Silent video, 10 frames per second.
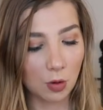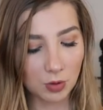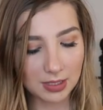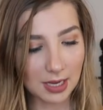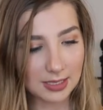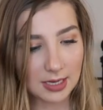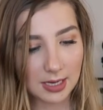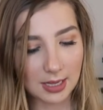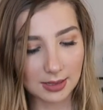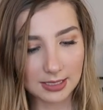What size did I
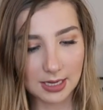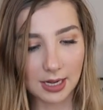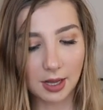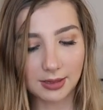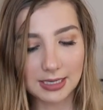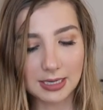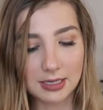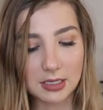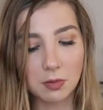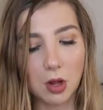get these in? I got these in
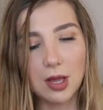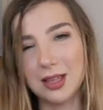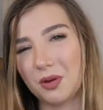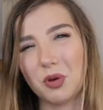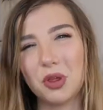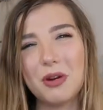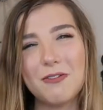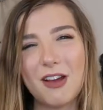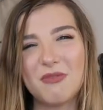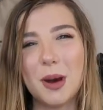a small and they were
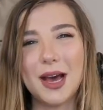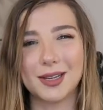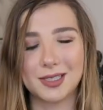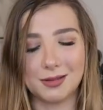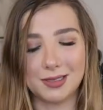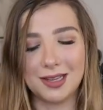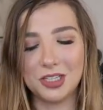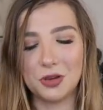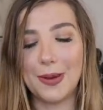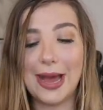35 bucks, so it's
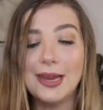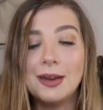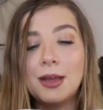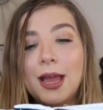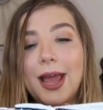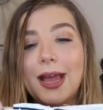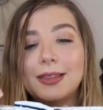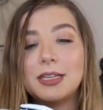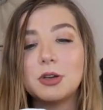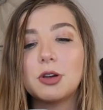not too bad.
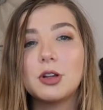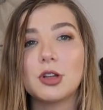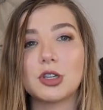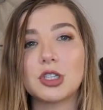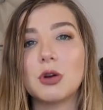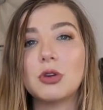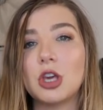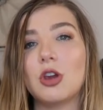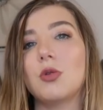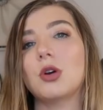And these are gonna look so
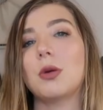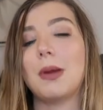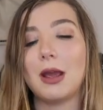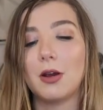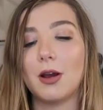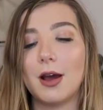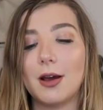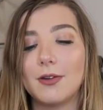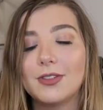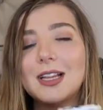cute with a pair
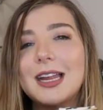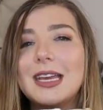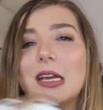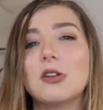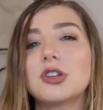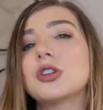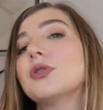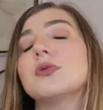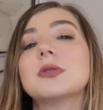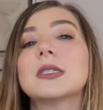of gladiator
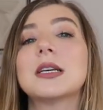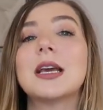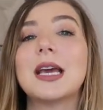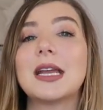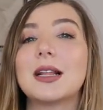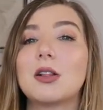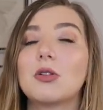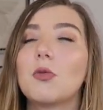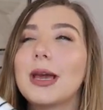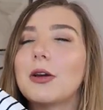shoes and a
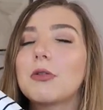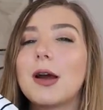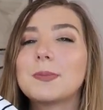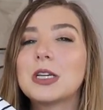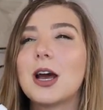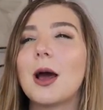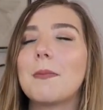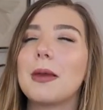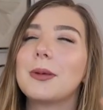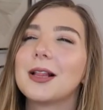little white crop
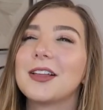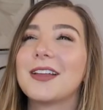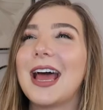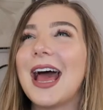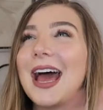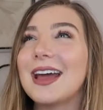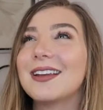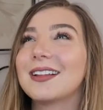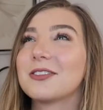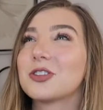top, maybe a little
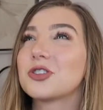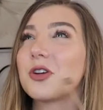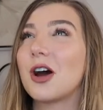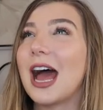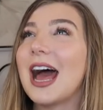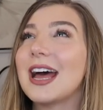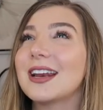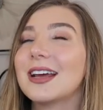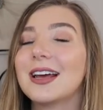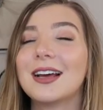hat, a little straw
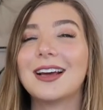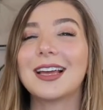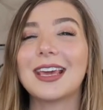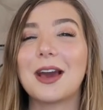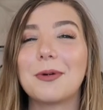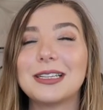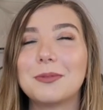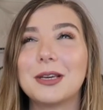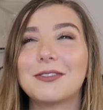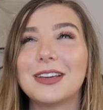hat. Can't wait
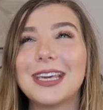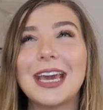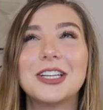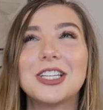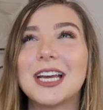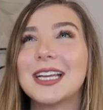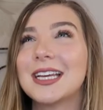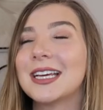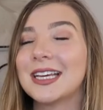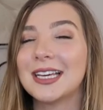to be on
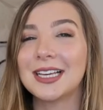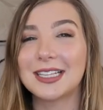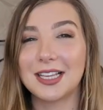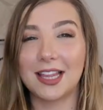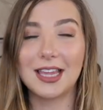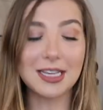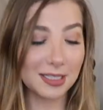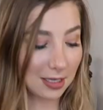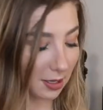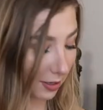vacation. So these